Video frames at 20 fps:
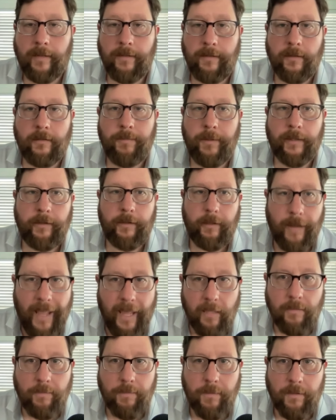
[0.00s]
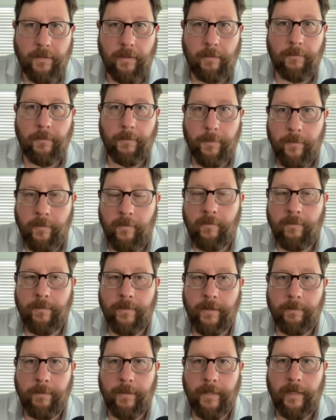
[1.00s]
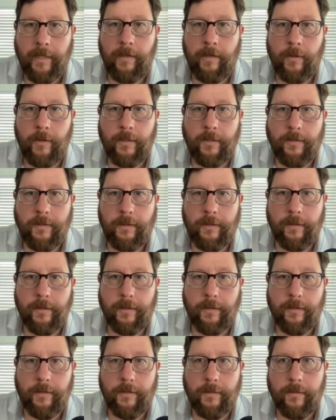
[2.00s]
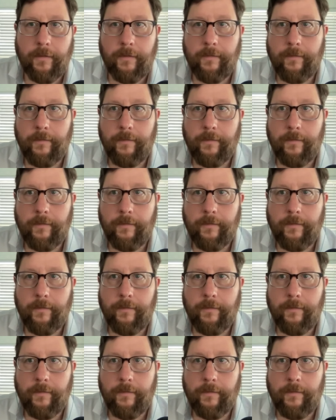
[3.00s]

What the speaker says: I suspect there has been some improvement, but I know it's still a concern.